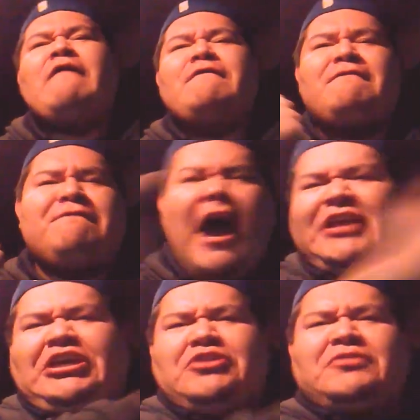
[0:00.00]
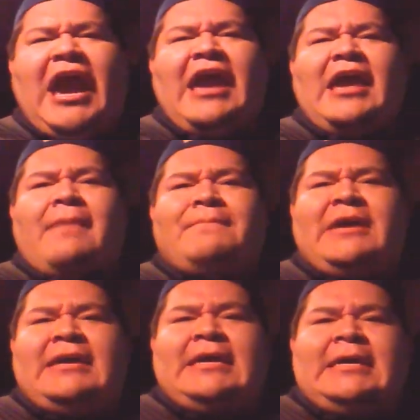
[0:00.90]
Fuck you, K M
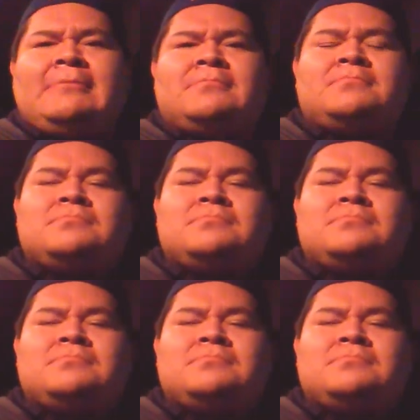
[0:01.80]
B.